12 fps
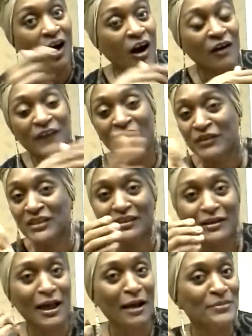of
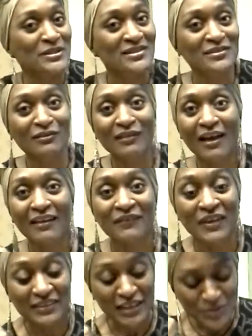everything that happens in your life.
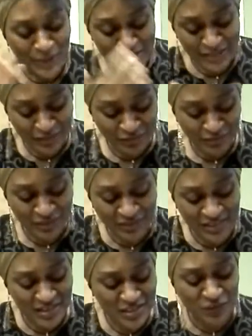That's why I said earlier,
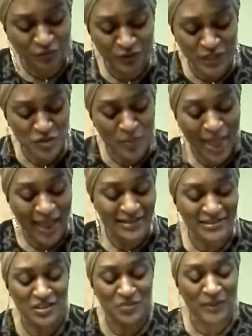this is a rich
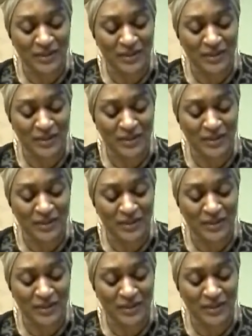passage